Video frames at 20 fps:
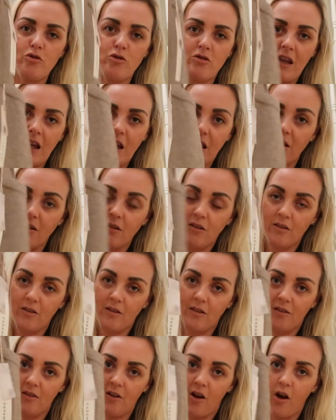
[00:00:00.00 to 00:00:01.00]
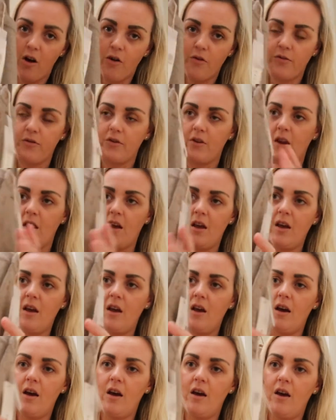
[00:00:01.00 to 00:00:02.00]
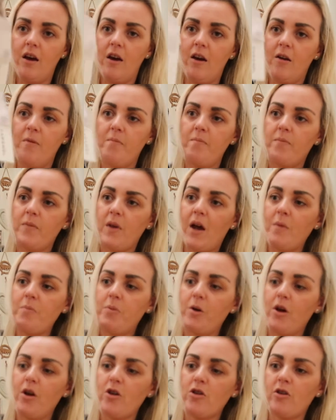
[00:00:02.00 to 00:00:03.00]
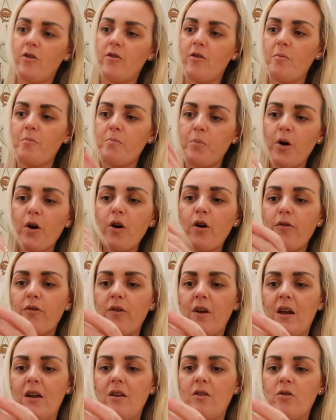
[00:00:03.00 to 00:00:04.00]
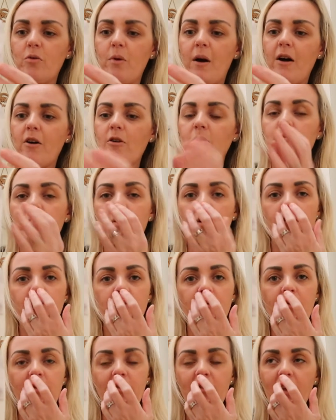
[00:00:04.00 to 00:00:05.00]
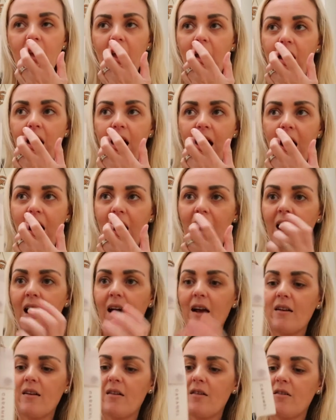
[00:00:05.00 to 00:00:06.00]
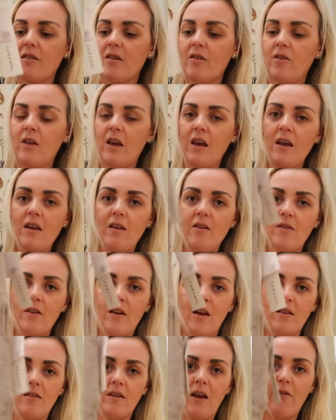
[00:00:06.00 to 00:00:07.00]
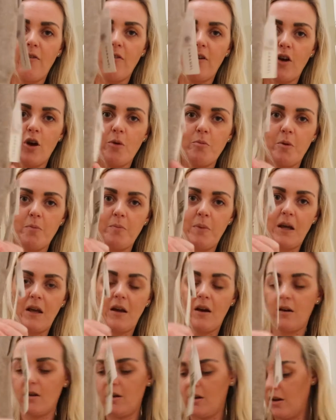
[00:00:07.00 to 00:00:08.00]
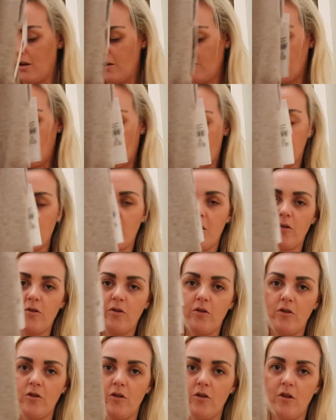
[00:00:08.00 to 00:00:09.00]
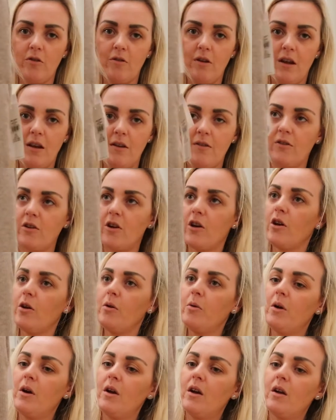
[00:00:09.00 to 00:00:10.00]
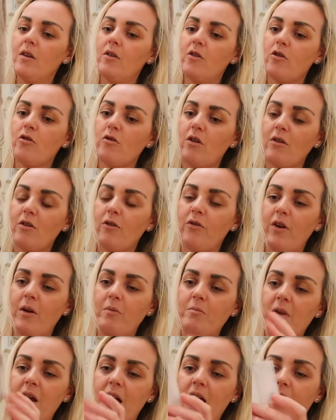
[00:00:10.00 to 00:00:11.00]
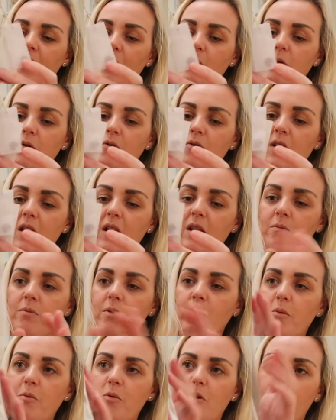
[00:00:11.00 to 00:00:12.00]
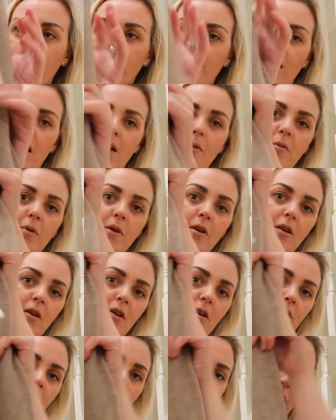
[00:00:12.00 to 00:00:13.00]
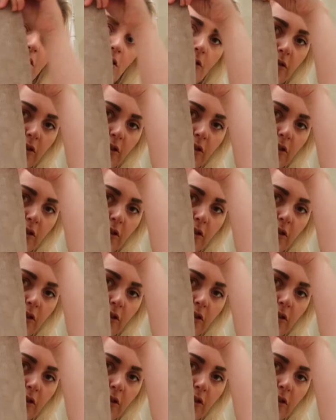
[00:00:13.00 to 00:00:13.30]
ridiculously soft. I purchased them both in 12 months, and these definitely come up bigger than what the dungarees do. The dungarees will fit him now, these probably won't fit him for a good